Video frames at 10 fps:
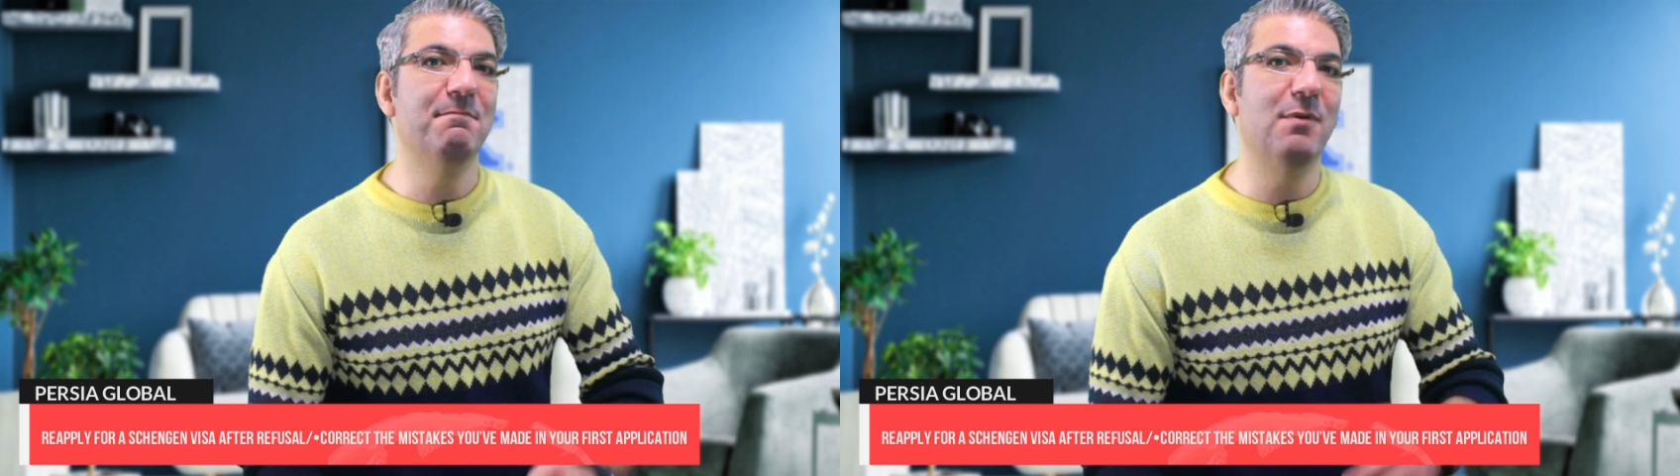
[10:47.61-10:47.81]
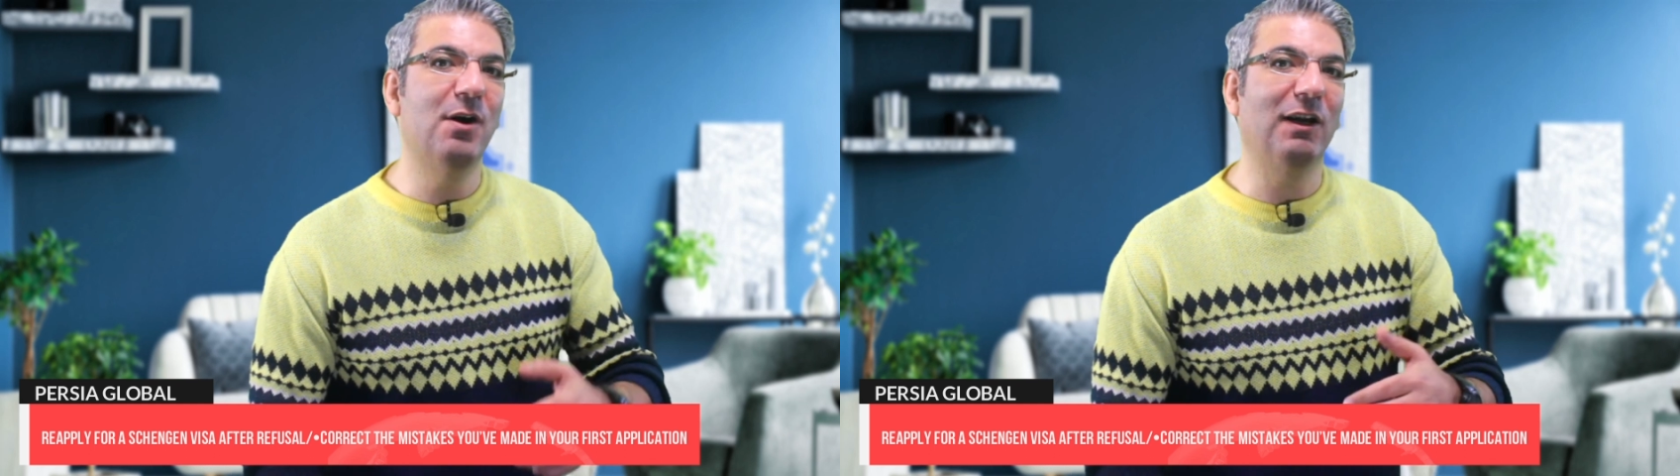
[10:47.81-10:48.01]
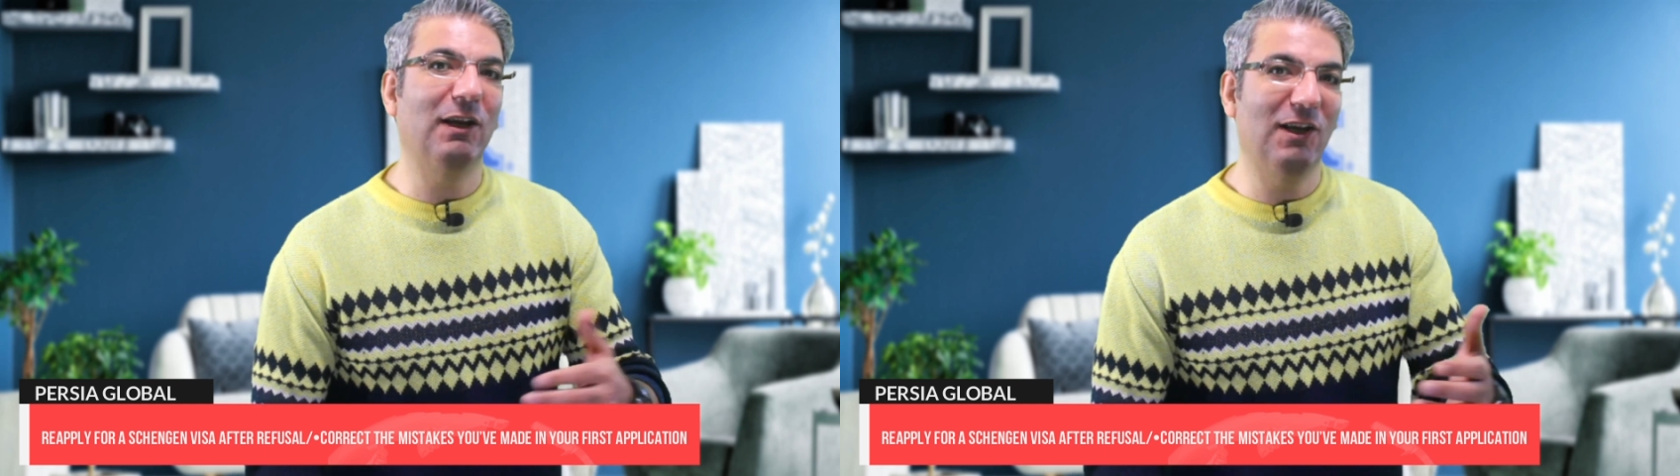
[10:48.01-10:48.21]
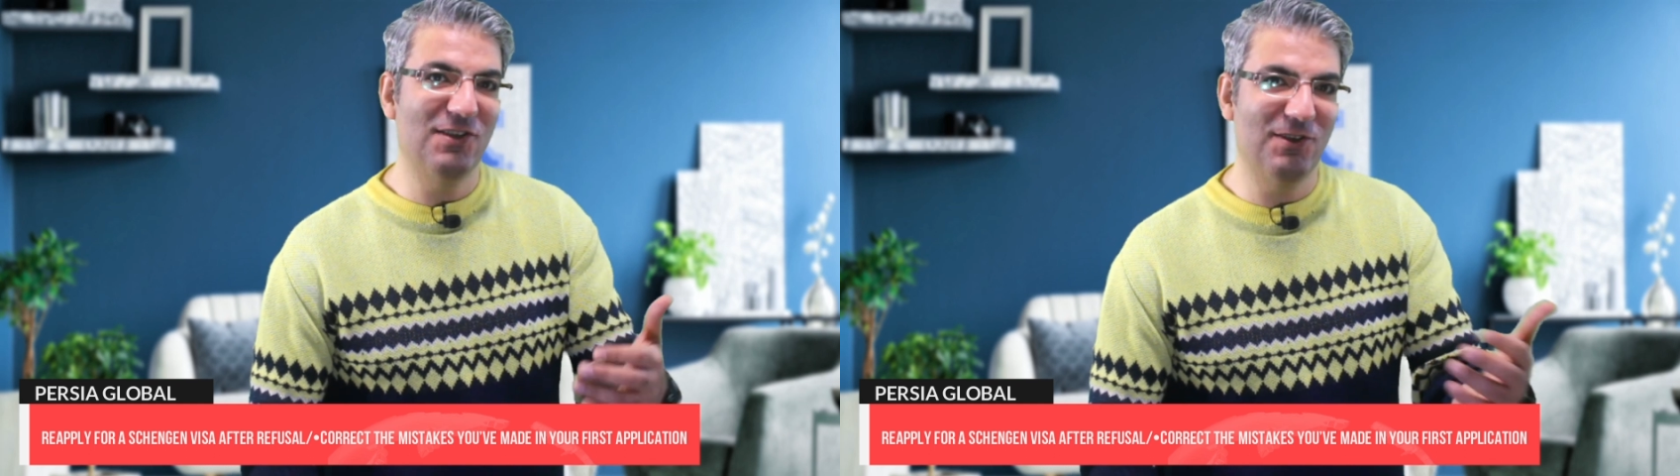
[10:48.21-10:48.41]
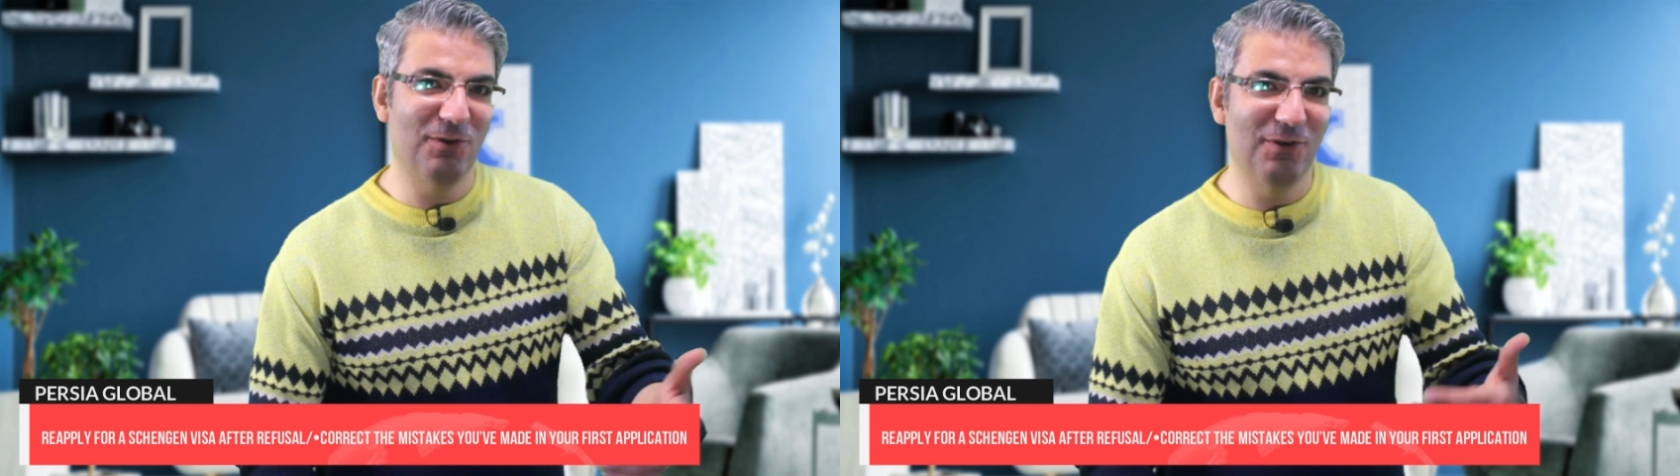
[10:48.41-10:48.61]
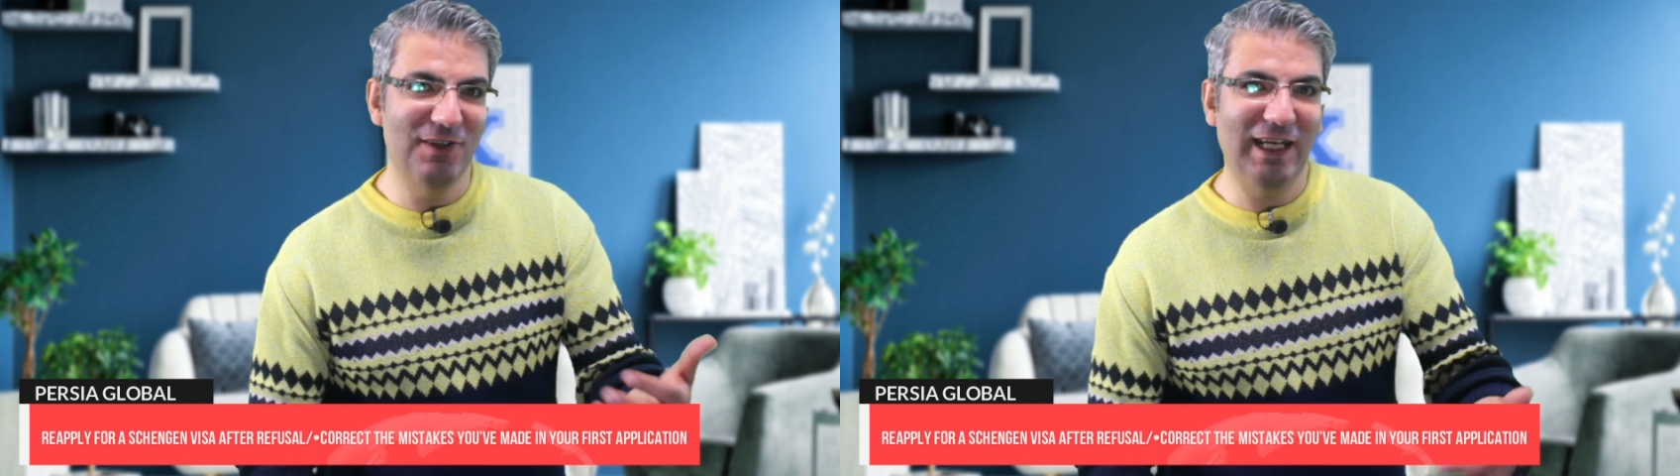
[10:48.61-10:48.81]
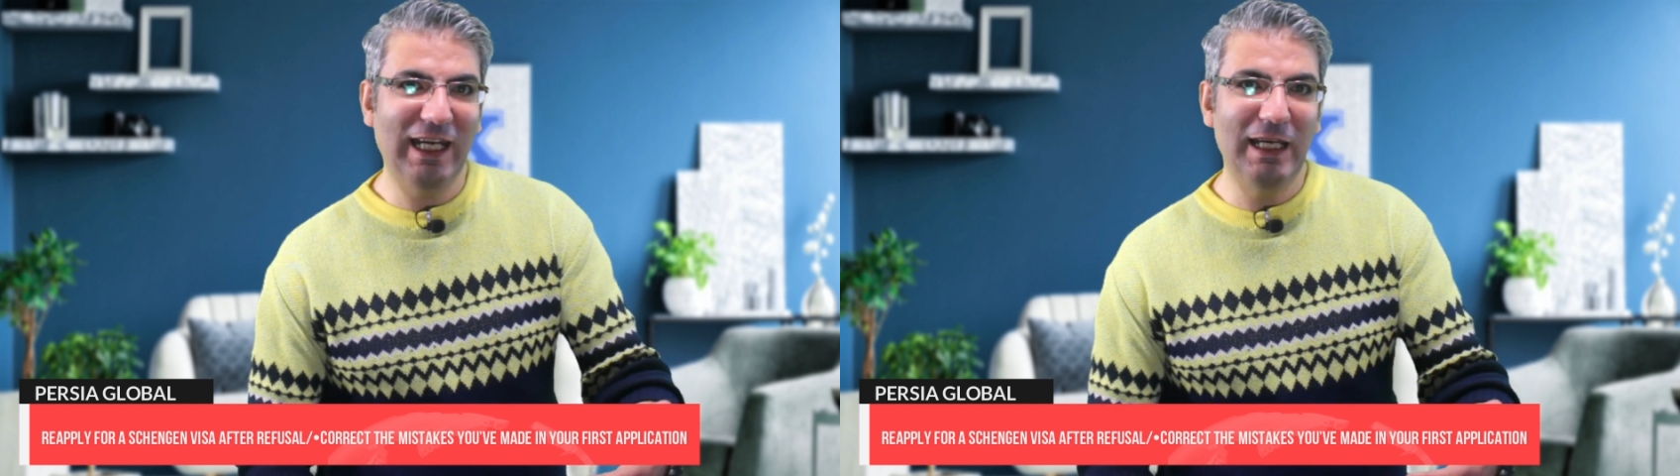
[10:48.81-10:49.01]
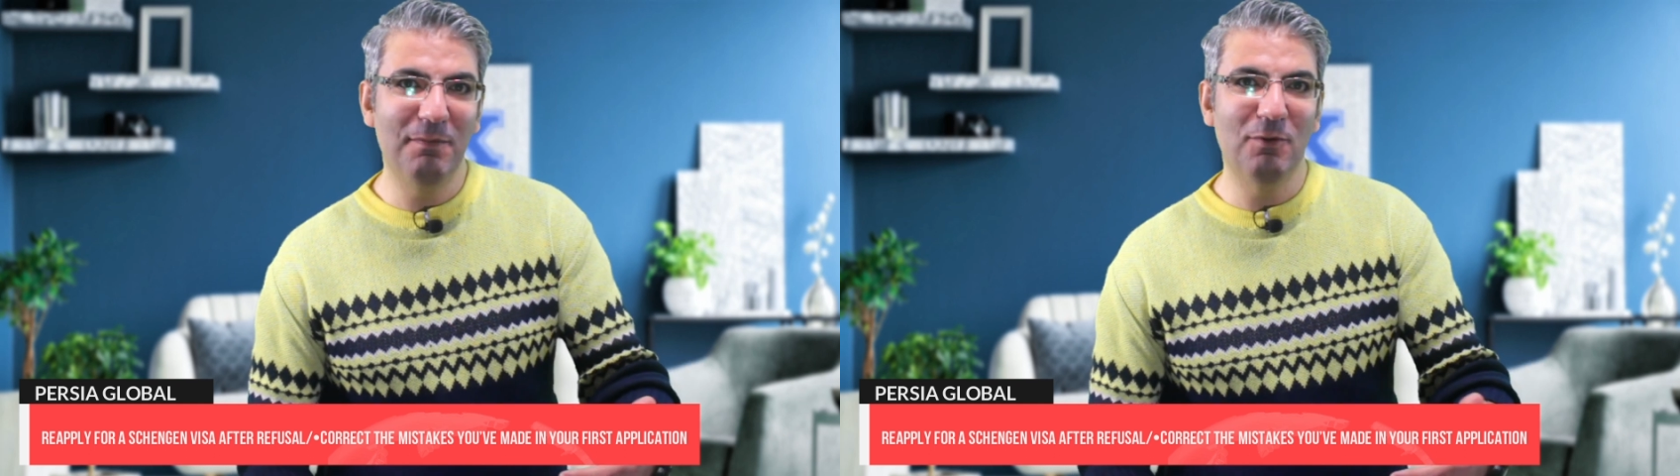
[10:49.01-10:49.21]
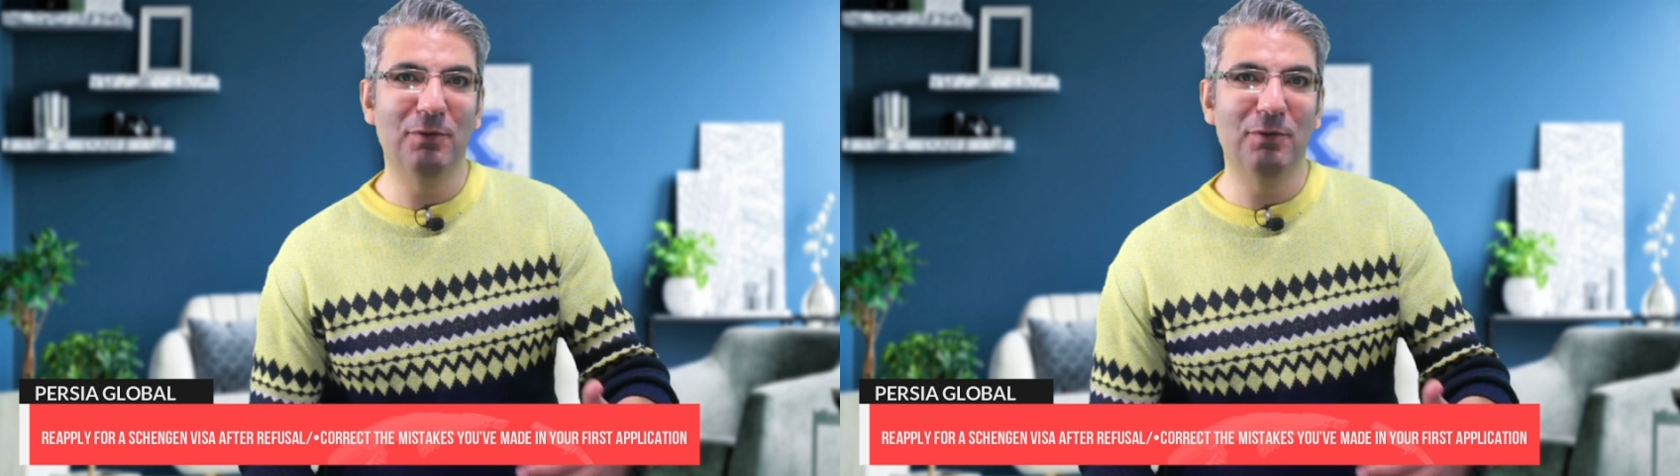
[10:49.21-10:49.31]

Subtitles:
mark against your name